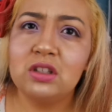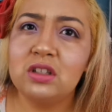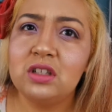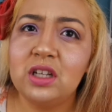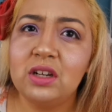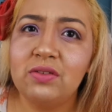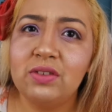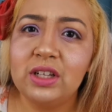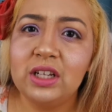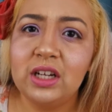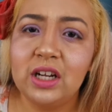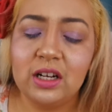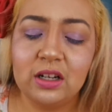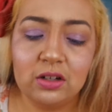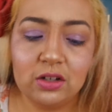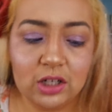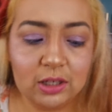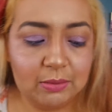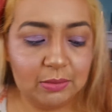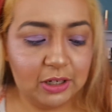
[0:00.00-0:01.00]
Definitely not as
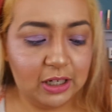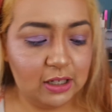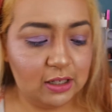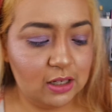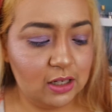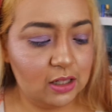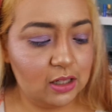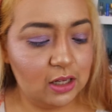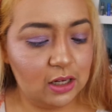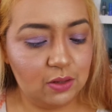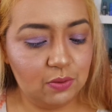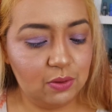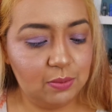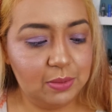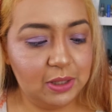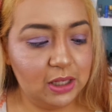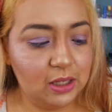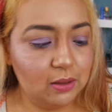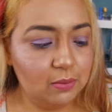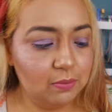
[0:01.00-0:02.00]
shimmery as I thought it would
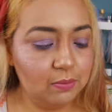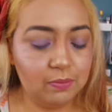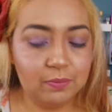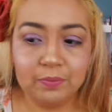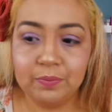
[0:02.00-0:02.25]
be.